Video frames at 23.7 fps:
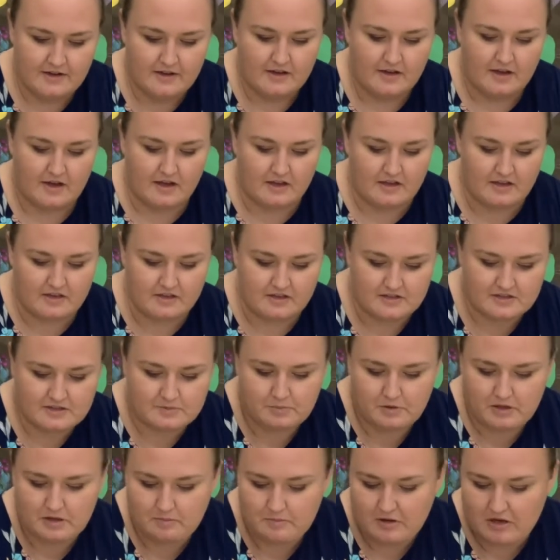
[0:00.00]
I can display
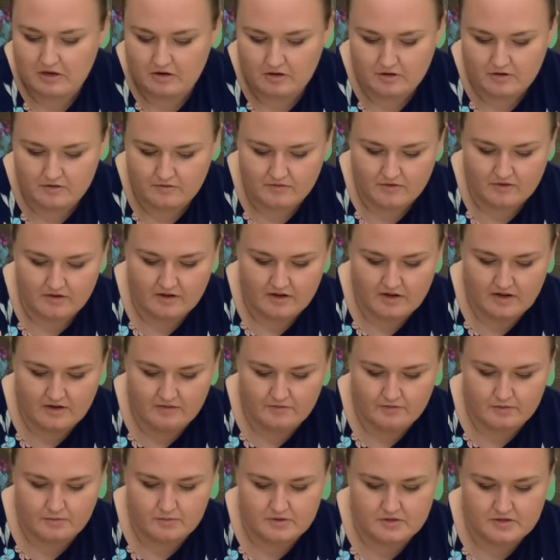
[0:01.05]
my art for
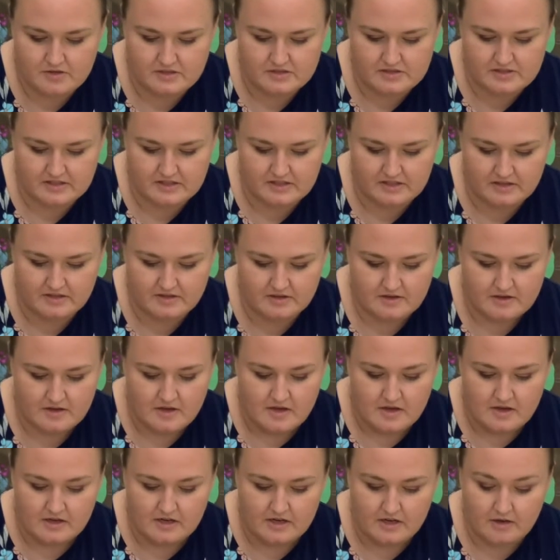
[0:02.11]
everyone to see.
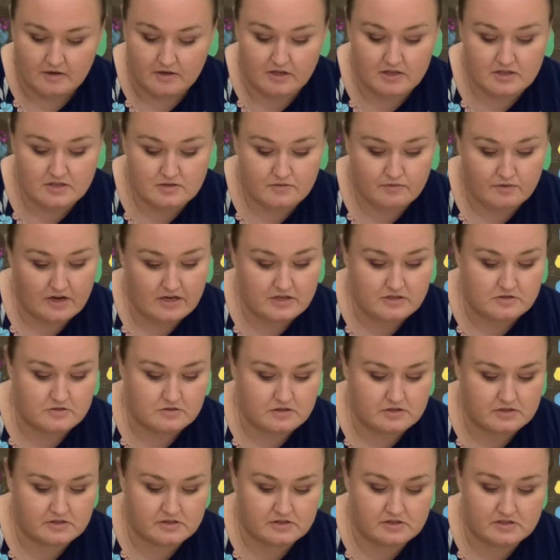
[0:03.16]
Now it is fragile because
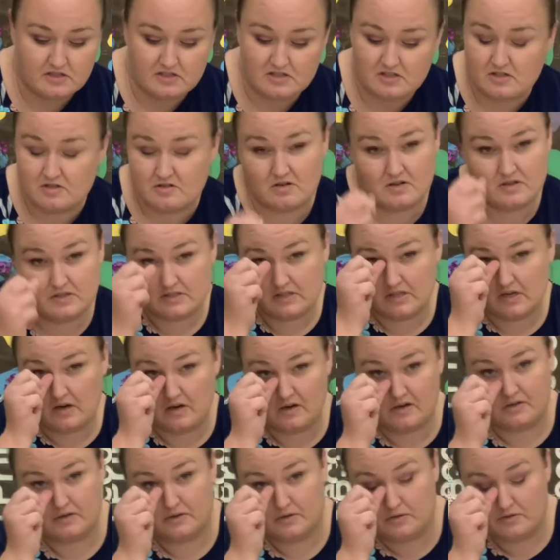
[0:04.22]
it's just straws and
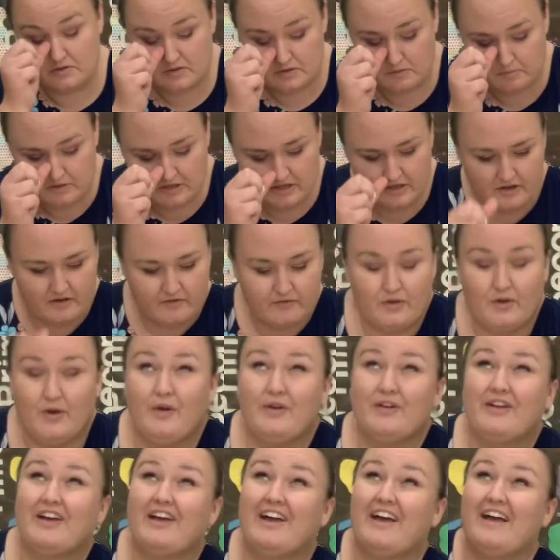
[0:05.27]
hot glue, so be careful. Oh,
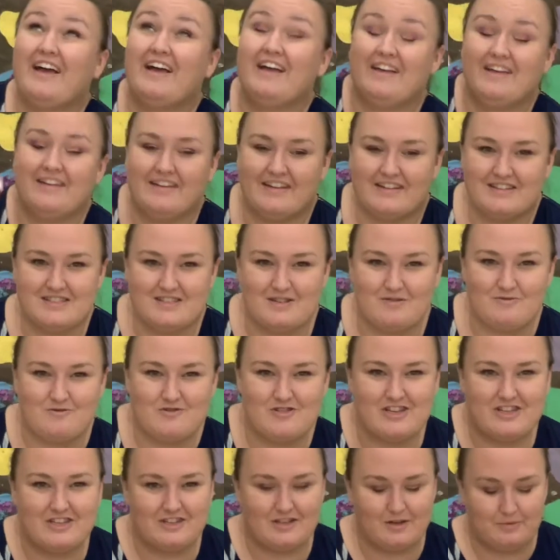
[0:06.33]
I got some
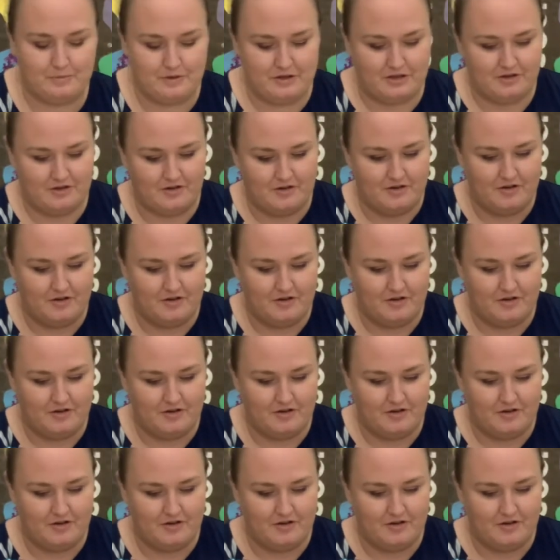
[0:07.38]
wind up here.